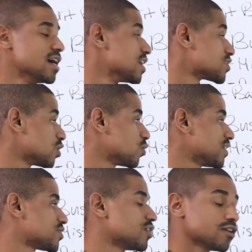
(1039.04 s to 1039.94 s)
So
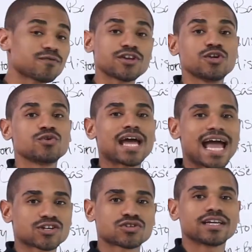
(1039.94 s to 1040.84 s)
it's good for you to
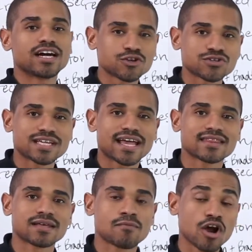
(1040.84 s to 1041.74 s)
actually
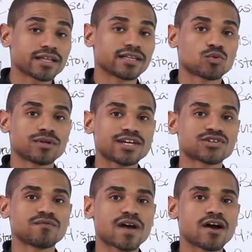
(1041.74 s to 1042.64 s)
understand the market
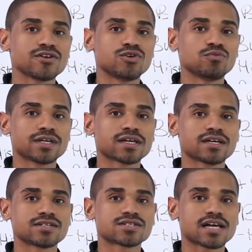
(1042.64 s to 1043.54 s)
liquidation value,
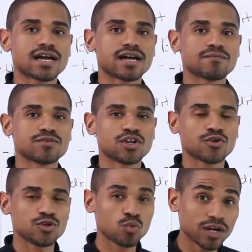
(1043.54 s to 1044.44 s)
because
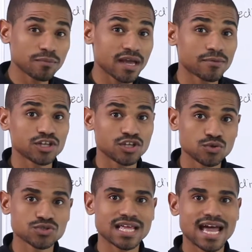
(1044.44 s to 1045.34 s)
you want to be able to
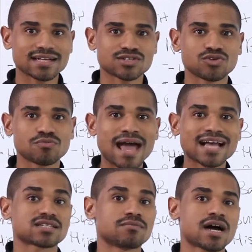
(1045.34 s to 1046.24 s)
use that to
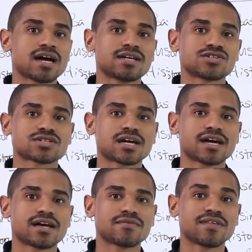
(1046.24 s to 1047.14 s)
maximize
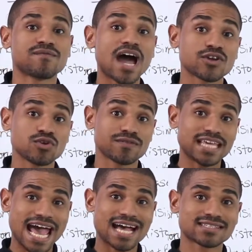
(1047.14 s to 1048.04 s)
the value of the
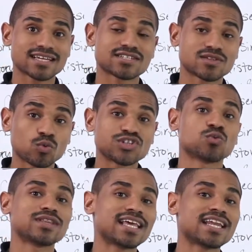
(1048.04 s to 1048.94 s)
assets, which
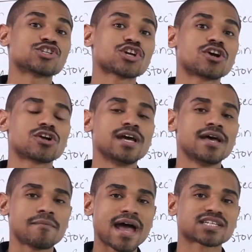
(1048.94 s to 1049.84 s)
would then in turn
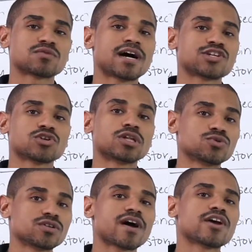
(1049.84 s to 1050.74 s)
maximize your loan
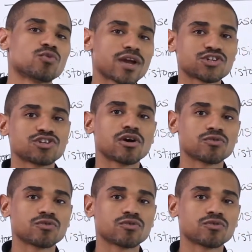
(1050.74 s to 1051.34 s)
to value ratio.